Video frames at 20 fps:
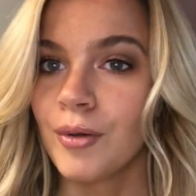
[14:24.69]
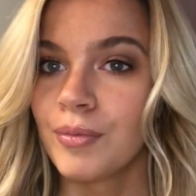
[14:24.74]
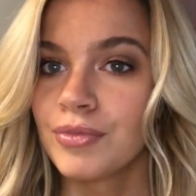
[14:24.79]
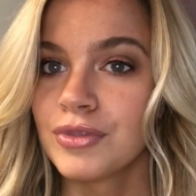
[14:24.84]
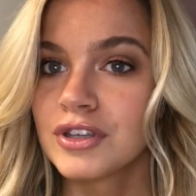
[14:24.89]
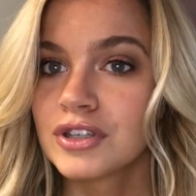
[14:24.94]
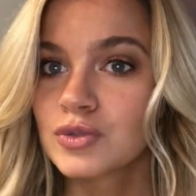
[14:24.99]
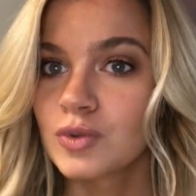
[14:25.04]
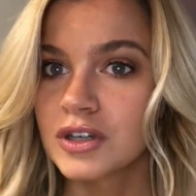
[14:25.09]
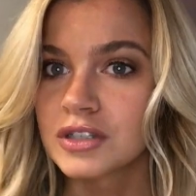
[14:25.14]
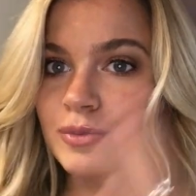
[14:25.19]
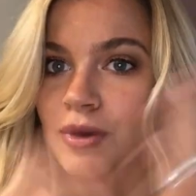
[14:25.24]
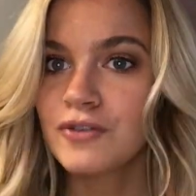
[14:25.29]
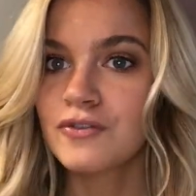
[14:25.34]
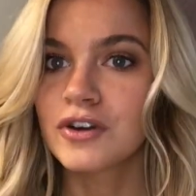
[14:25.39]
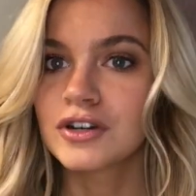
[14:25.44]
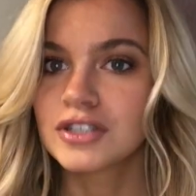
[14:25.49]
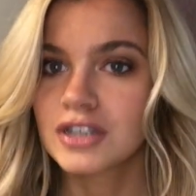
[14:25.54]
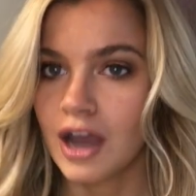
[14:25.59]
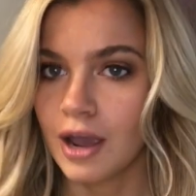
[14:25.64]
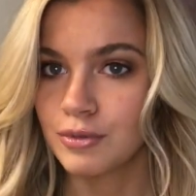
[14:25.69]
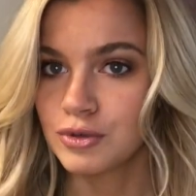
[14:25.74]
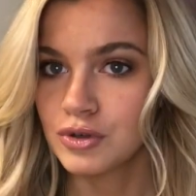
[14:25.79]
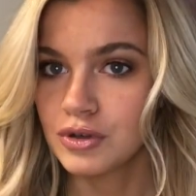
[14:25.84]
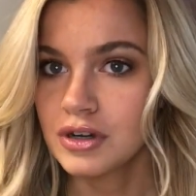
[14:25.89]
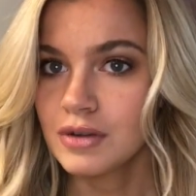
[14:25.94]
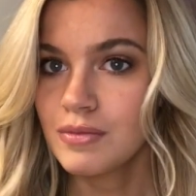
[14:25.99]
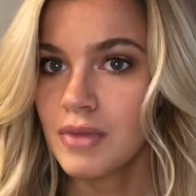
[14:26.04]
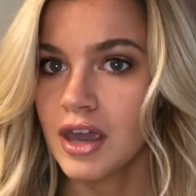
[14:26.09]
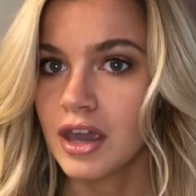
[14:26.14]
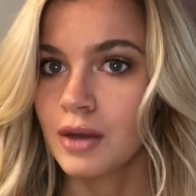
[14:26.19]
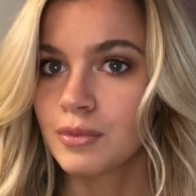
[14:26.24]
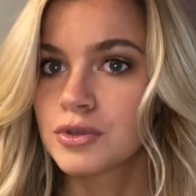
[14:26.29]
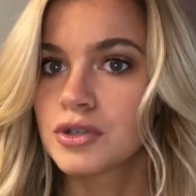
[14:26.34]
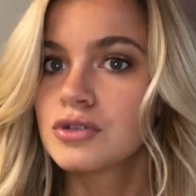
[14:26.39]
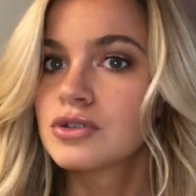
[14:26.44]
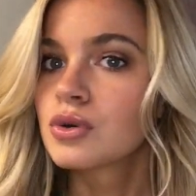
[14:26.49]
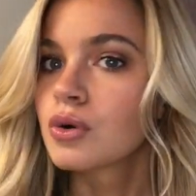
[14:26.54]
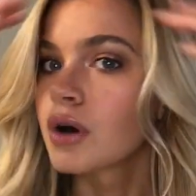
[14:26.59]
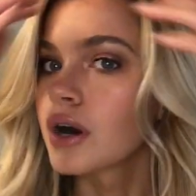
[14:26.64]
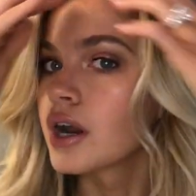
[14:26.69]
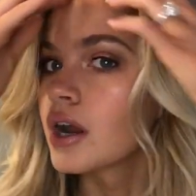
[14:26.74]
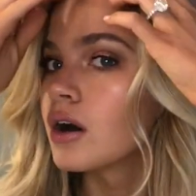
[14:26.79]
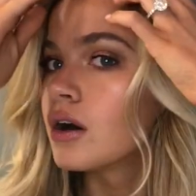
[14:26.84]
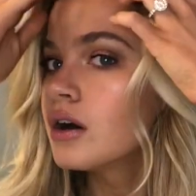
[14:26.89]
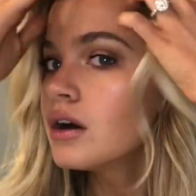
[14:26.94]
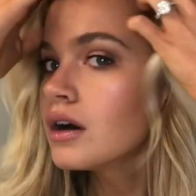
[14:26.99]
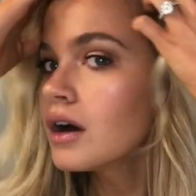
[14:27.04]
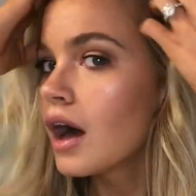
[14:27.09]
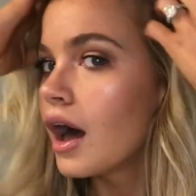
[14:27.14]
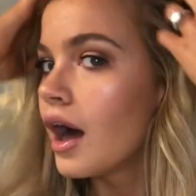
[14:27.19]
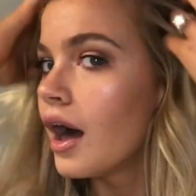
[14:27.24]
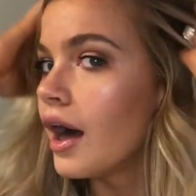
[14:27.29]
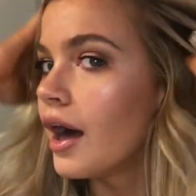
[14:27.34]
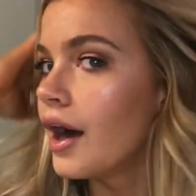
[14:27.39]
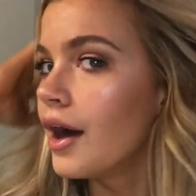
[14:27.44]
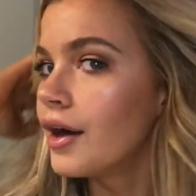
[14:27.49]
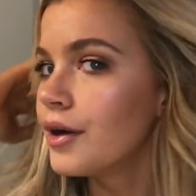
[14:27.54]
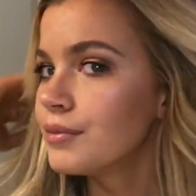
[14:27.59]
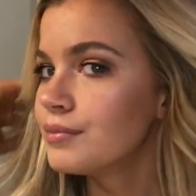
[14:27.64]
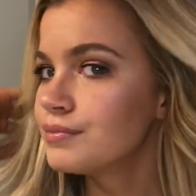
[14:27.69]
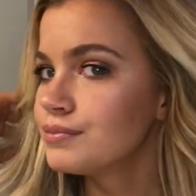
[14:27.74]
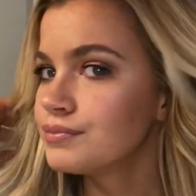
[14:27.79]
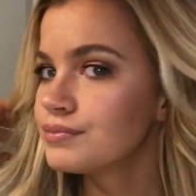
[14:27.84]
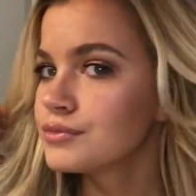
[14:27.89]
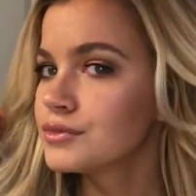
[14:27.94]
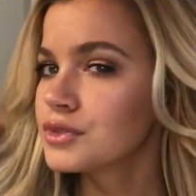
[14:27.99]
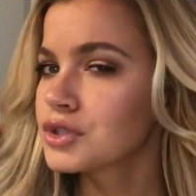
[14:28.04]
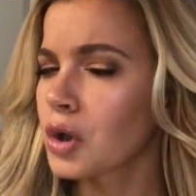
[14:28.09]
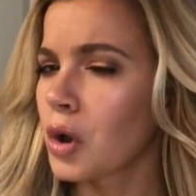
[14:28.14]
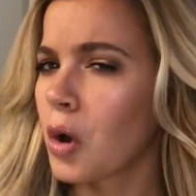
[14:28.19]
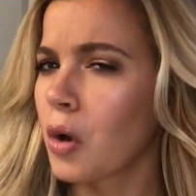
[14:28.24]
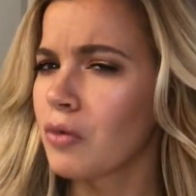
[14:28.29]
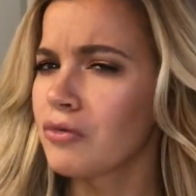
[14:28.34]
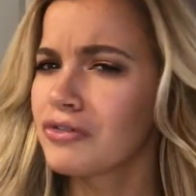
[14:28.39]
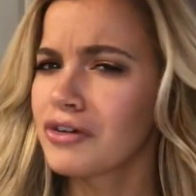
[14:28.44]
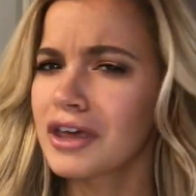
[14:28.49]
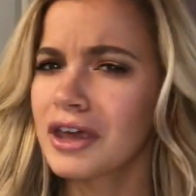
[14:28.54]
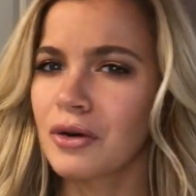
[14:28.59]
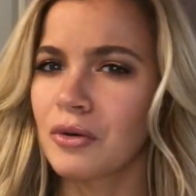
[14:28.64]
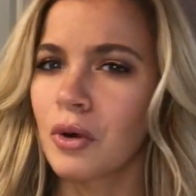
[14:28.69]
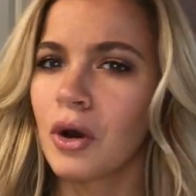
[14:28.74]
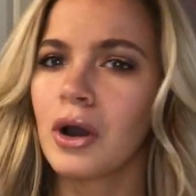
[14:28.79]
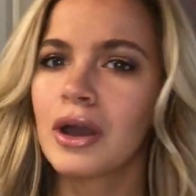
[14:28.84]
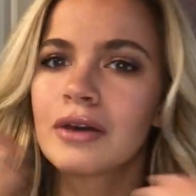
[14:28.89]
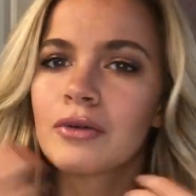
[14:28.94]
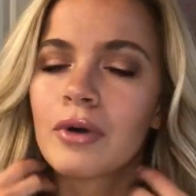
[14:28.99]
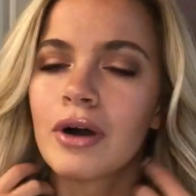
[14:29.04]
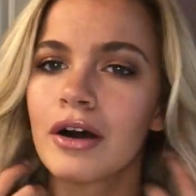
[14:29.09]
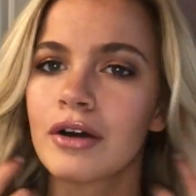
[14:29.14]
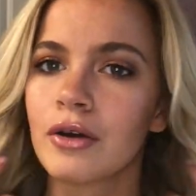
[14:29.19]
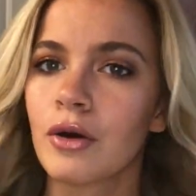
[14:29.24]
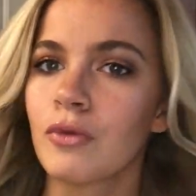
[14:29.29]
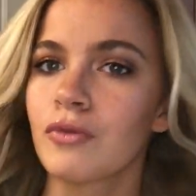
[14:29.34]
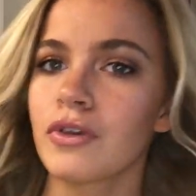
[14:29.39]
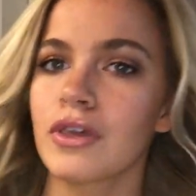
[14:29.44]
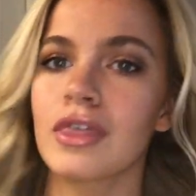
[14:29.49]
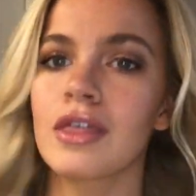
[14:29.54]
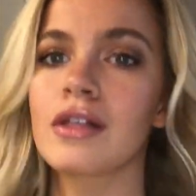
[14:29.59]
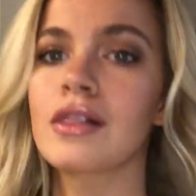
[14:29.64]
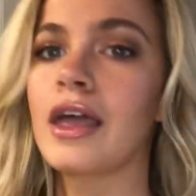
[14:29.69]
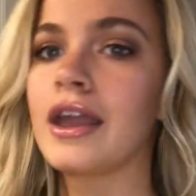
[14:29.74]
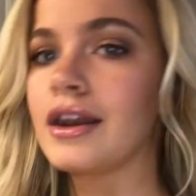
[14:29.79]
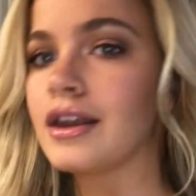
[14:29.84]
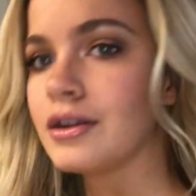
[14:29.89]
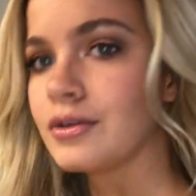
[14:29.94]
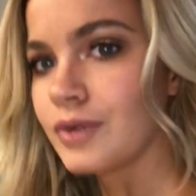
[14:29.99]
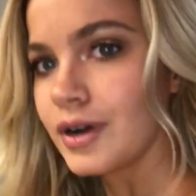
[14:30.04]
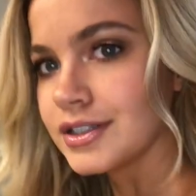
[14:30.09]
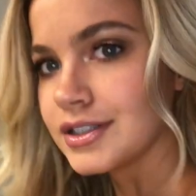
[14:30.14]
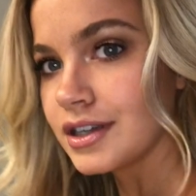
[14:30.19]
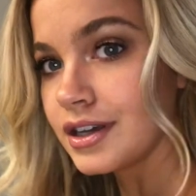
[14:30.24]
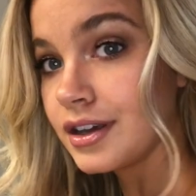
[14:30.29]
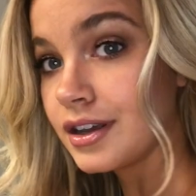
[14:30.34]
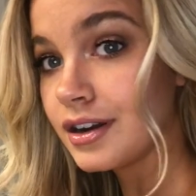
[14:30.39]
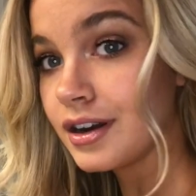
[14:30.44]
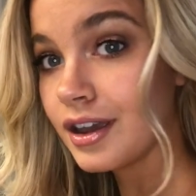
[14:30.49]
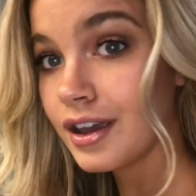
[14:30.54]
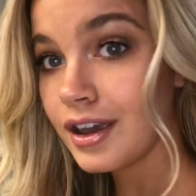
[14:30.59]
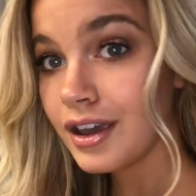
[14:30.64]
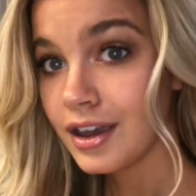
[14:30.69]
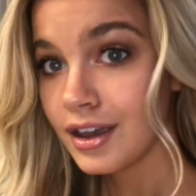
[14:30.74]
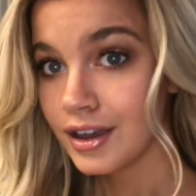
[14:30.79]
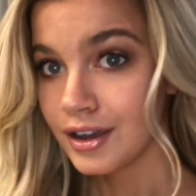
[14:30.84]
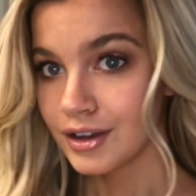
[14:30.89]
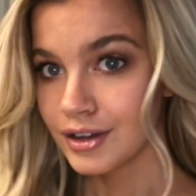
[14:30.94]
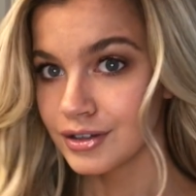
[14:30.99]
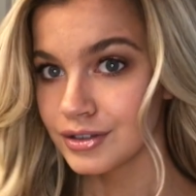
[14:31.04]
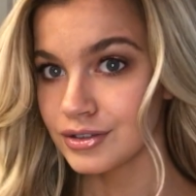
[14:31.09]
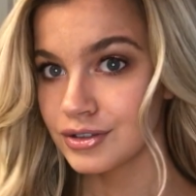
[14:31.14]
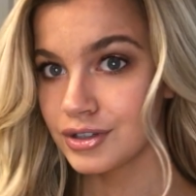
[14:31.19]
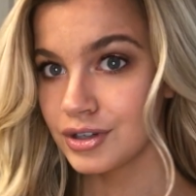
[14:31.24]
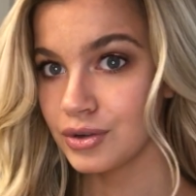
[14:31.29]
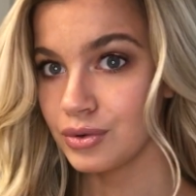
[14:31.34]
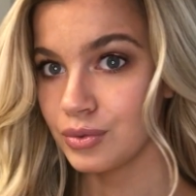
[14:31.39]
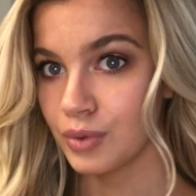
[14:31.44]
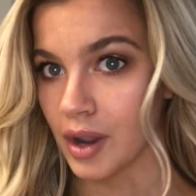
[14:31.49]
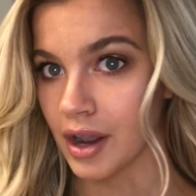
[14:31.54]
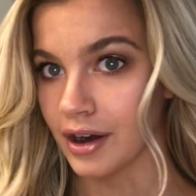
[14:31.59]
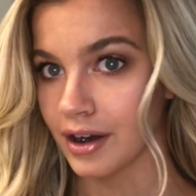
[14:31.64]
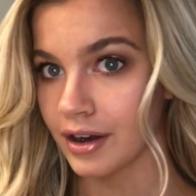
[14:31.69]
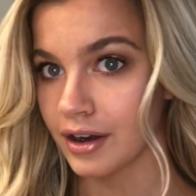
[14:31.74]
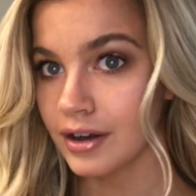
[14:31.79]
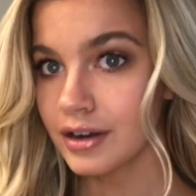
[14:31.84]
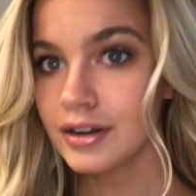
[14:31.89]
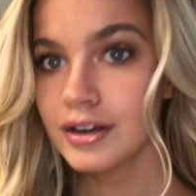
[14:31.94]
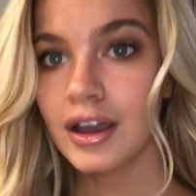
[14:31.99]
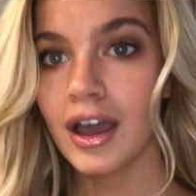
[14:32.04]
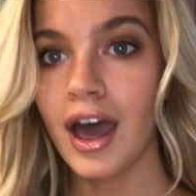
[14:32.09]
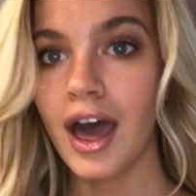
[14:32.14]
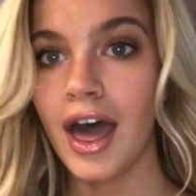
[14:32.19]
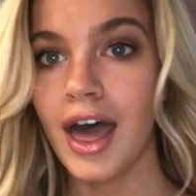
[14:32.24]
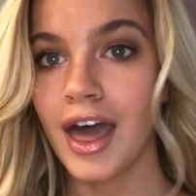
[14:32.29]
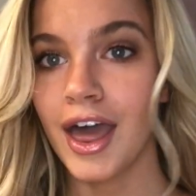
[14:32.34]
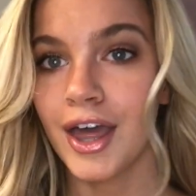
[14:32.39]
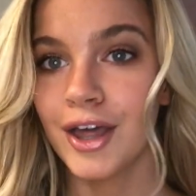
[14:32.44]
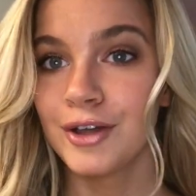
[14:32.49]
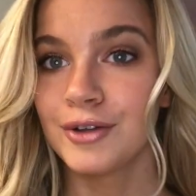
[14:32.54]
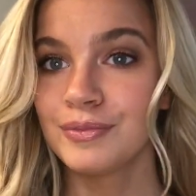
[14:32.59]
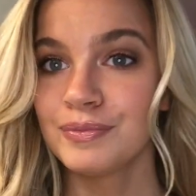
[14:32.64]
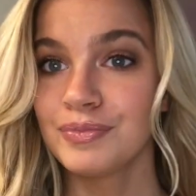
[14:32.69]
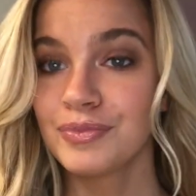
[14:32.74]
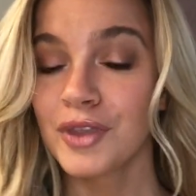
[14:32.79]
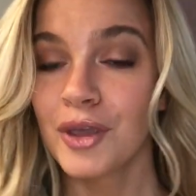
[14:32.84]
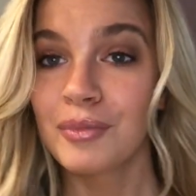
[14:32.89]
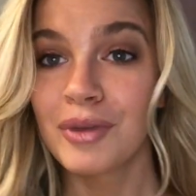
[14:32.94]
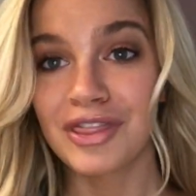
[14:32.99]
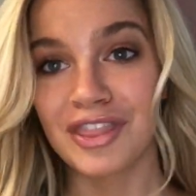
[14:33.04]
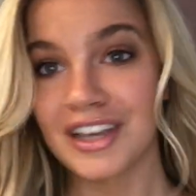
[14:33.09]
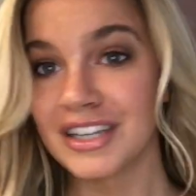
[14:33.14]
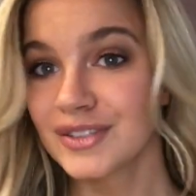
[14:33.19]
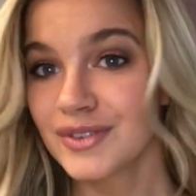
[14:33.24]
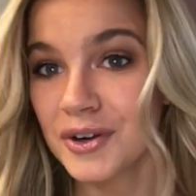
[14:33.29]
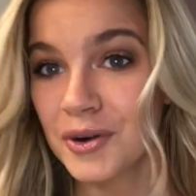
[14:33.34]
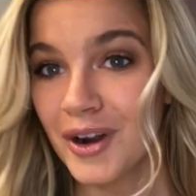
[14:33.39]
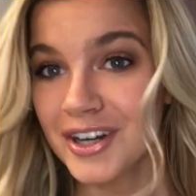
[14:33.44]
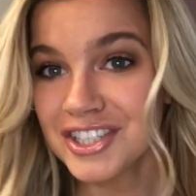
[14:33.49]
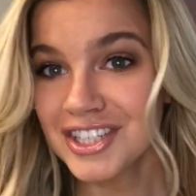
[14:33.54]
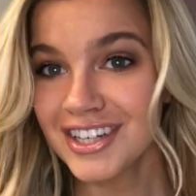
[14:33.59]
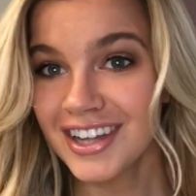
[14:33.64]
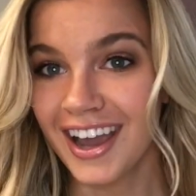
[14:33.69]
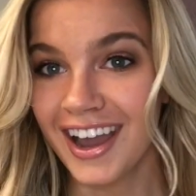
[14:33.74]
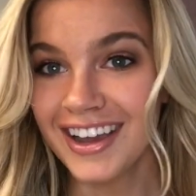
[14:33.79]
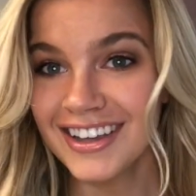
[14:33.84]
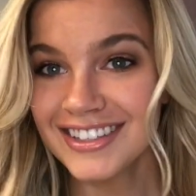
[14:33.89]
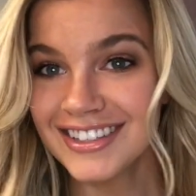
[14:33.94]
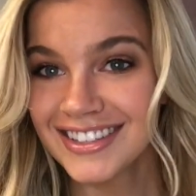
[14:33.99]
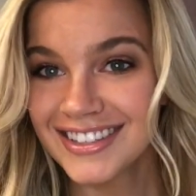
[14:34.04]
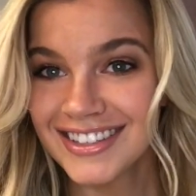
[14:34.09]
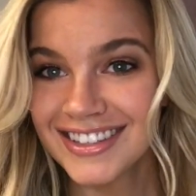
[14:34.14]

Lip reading: This was my first time doing a makeup tutorial. So hopefully it went well and hopefully the lighting wasn't too weird. But thanks for watching, guys.